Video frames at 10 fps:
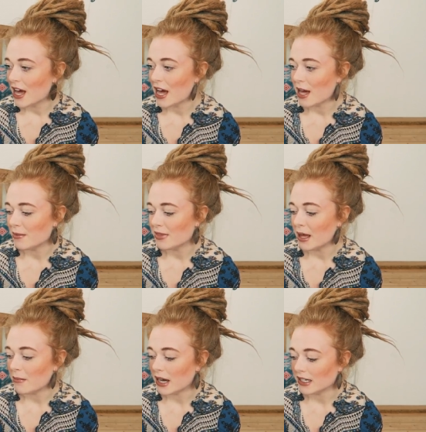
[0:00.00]
um,
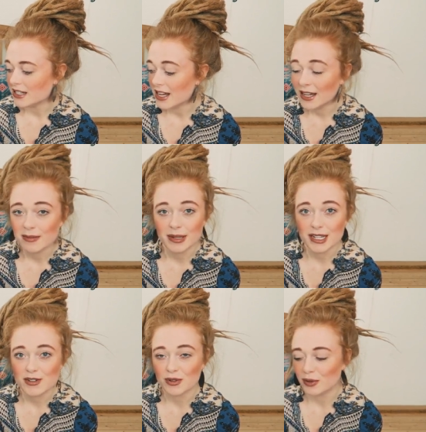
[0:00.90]
that might
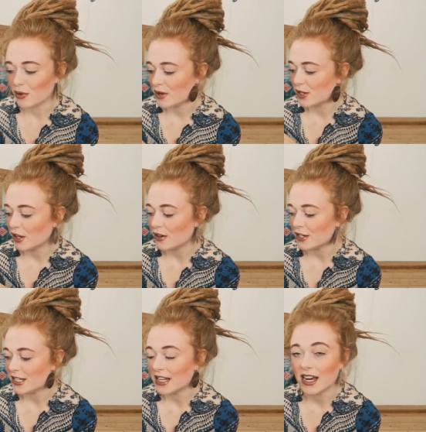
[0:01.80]
be true also there
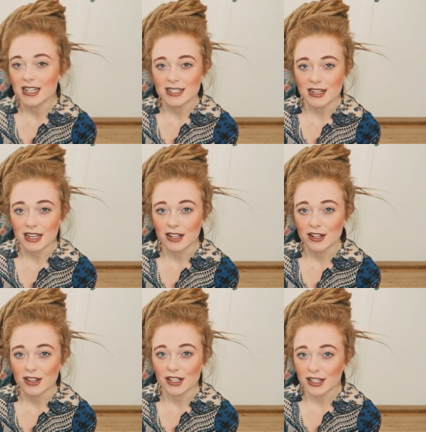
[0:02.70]
is light
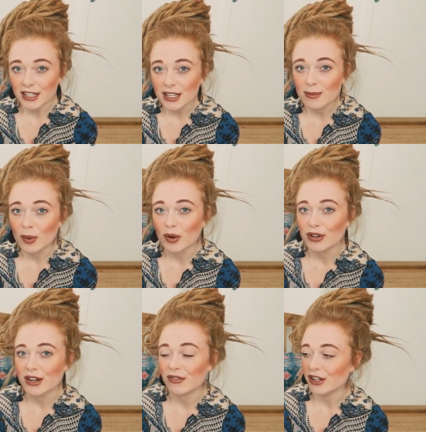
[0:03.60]
in the keyboard
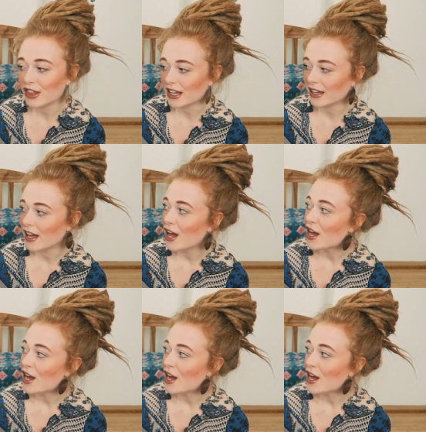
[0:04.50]
and everything